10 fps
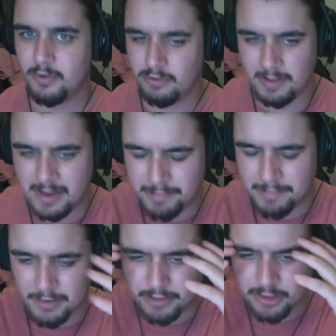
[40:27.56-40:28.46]
I mean,
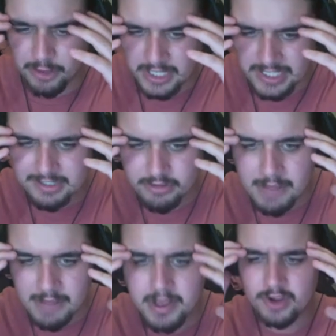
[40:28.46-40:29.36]
but if we look at this
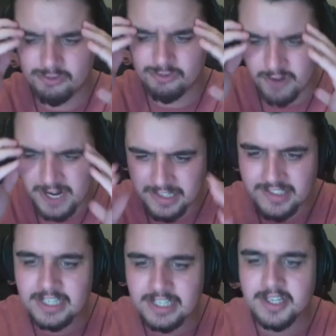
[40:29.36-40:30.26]
club,
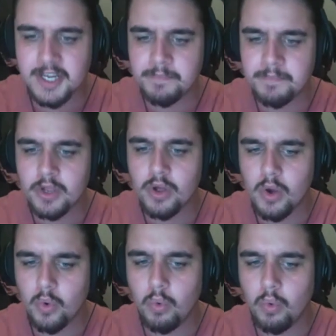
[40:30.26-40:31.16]
realistically,
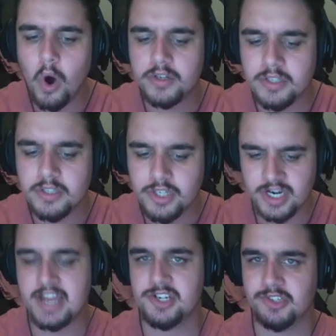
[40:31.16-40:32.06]
what
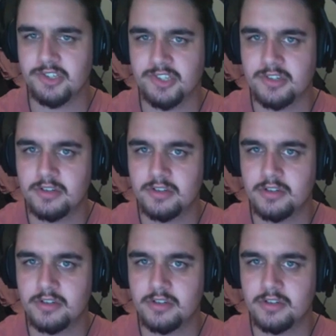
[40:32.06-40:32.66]
changes?